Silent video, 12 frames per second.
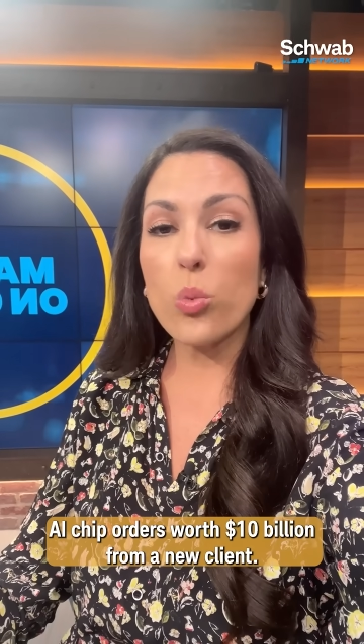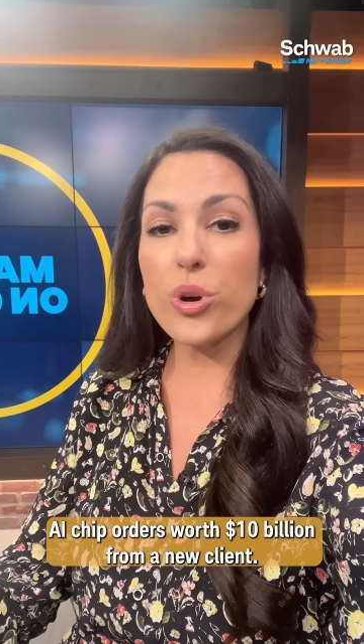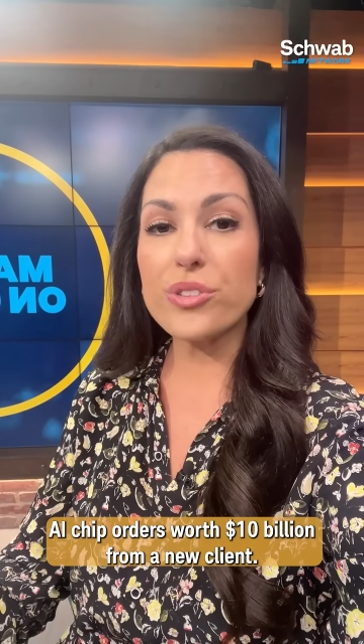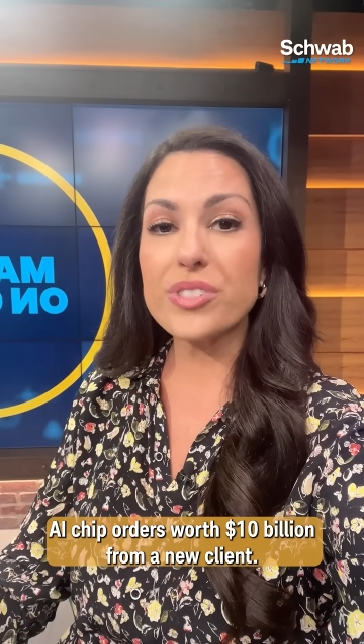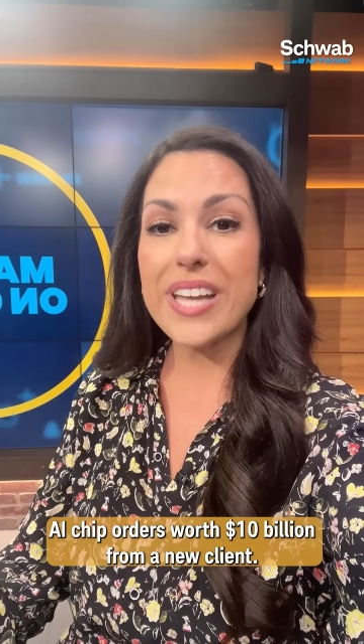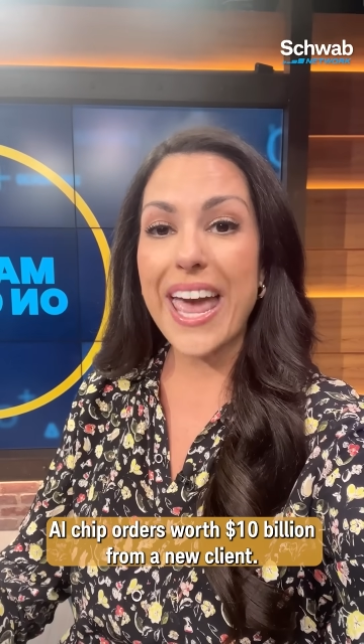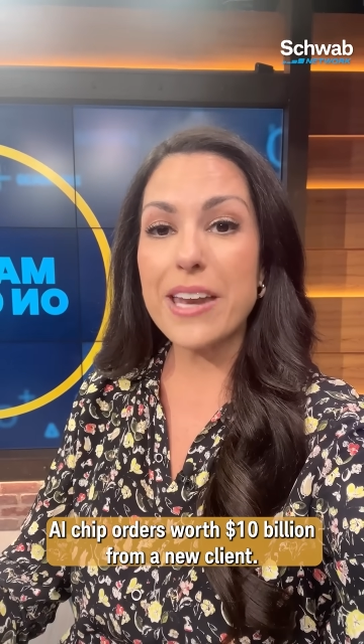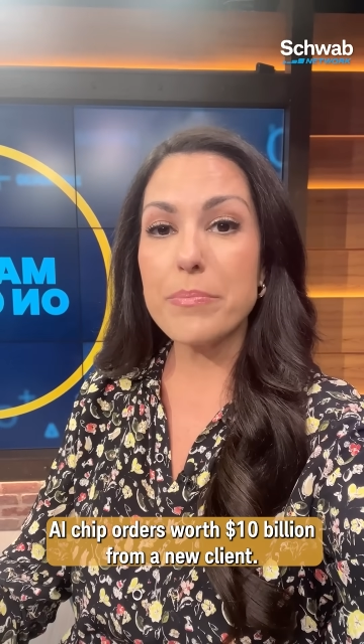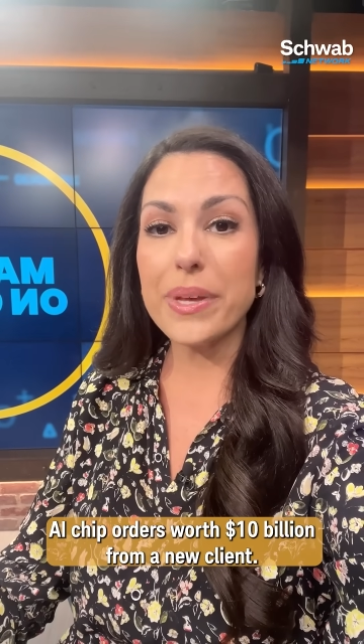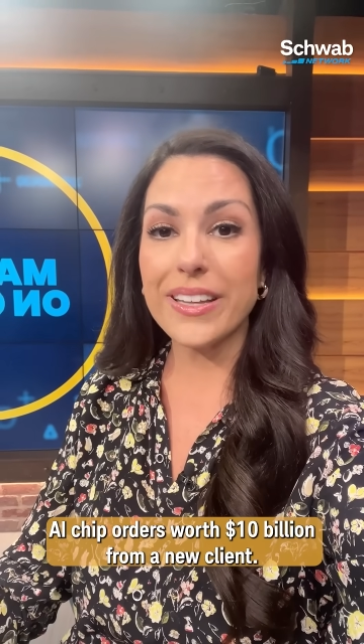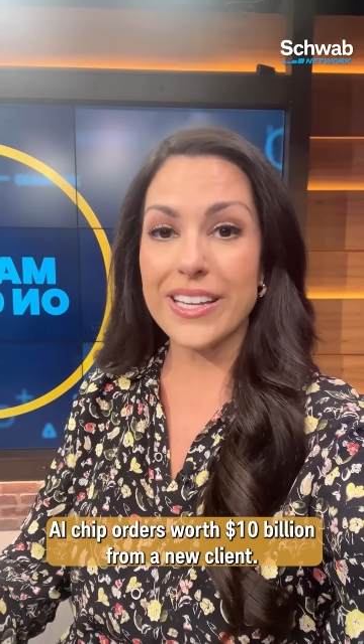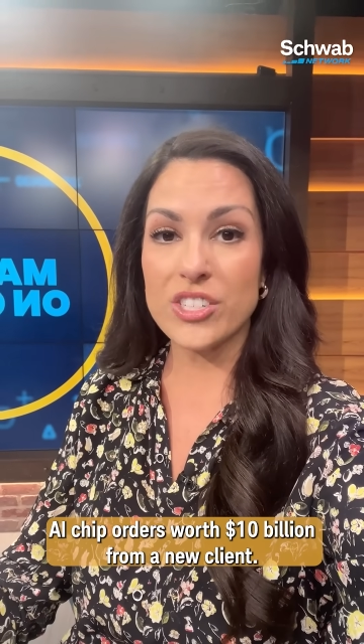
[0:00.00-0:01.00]
worth $10
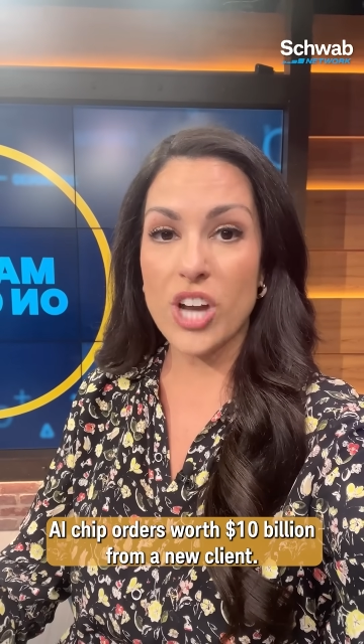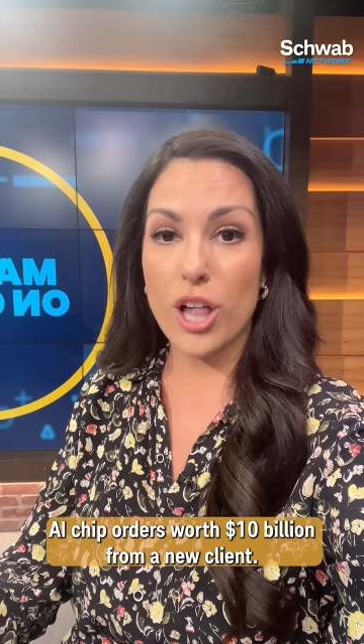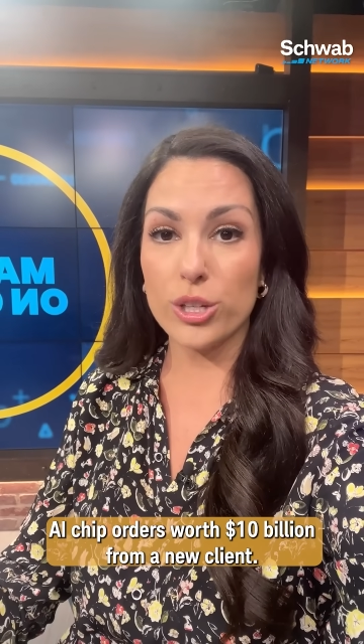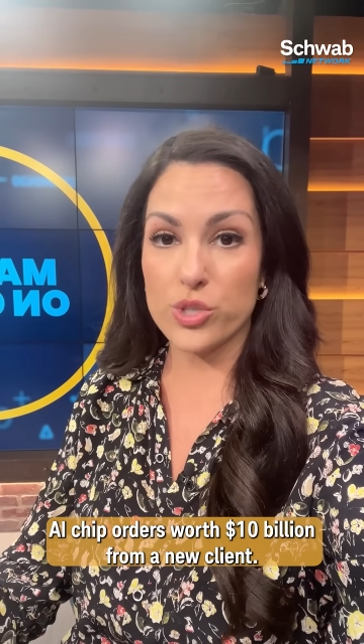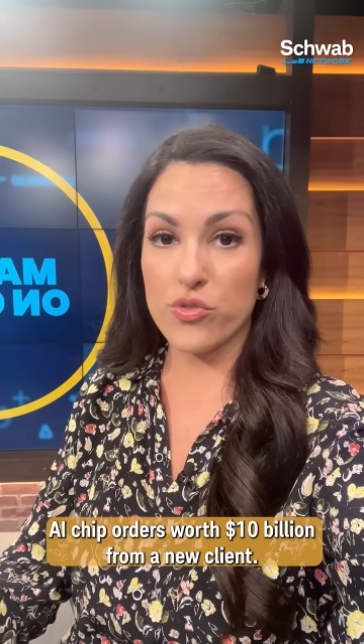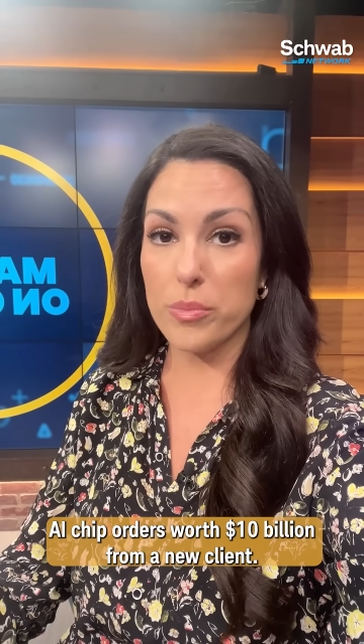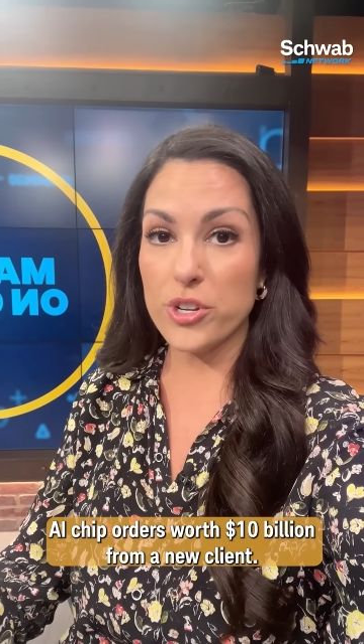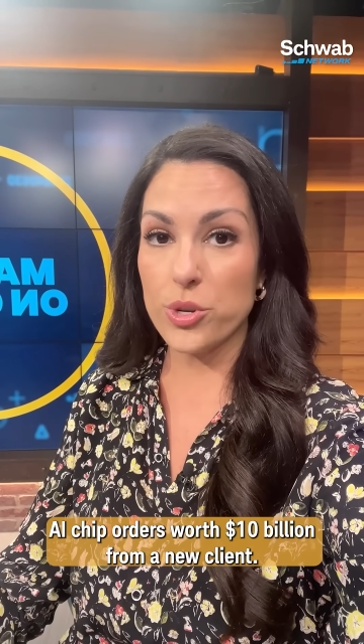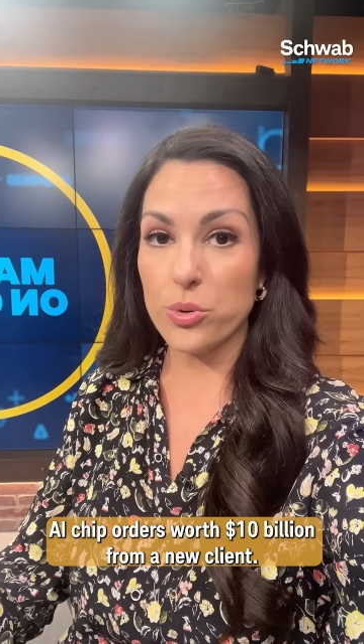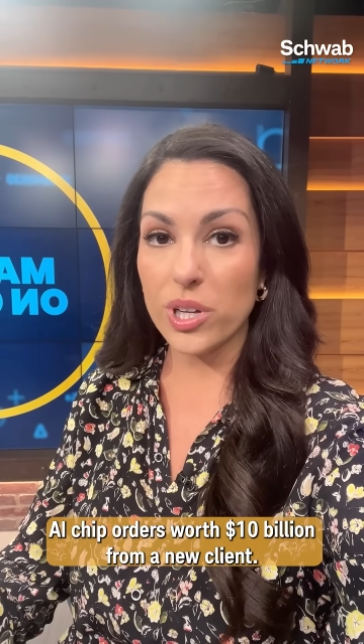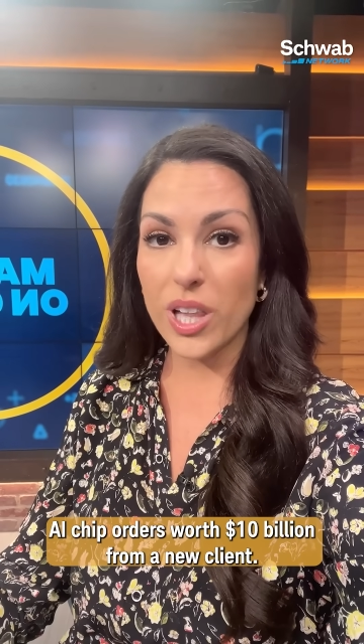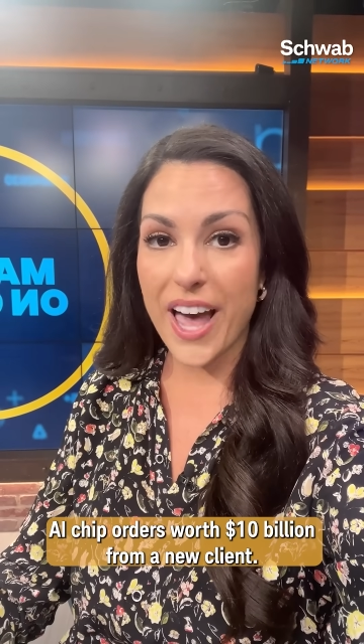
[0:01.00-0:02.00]
billion from a
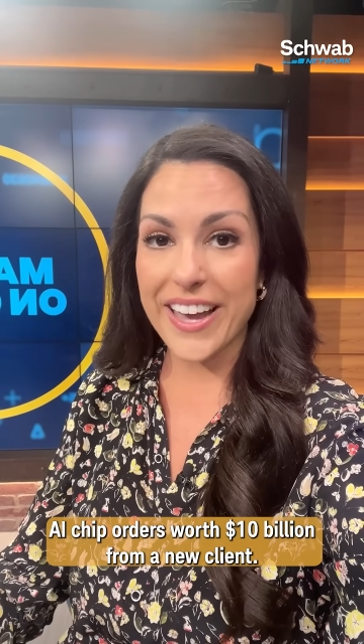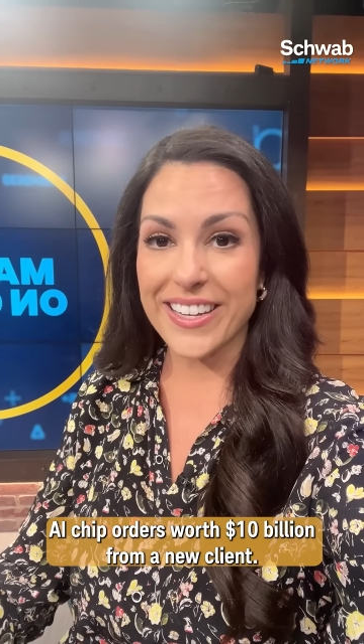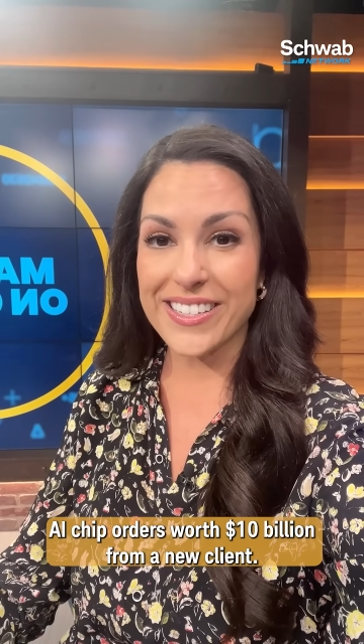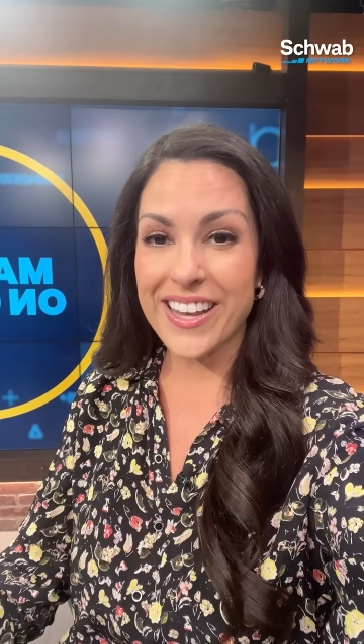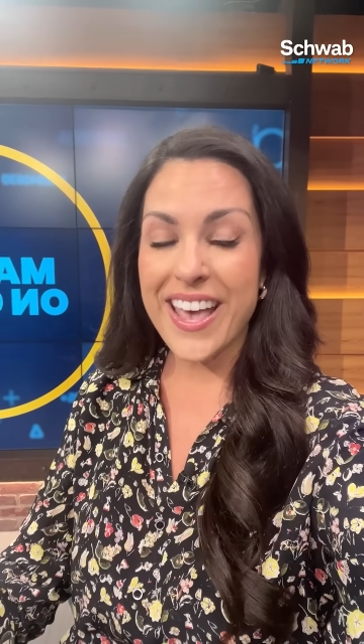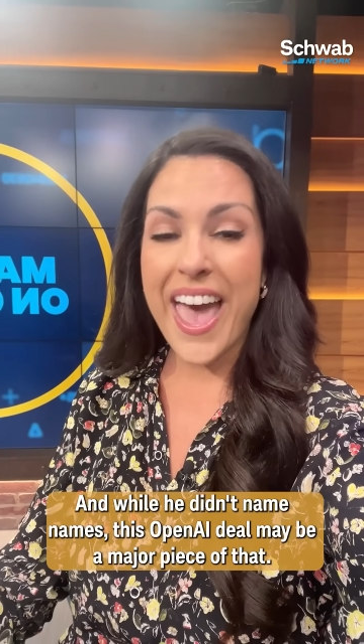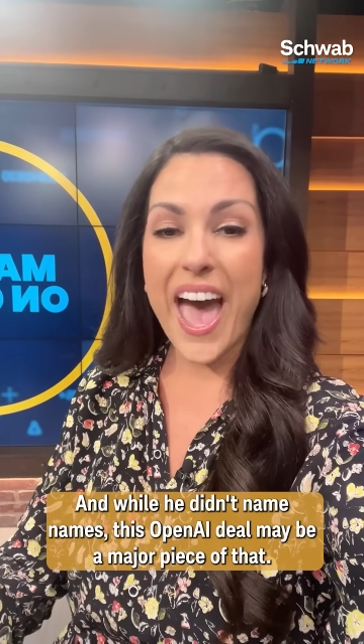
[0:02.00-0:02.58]
new client.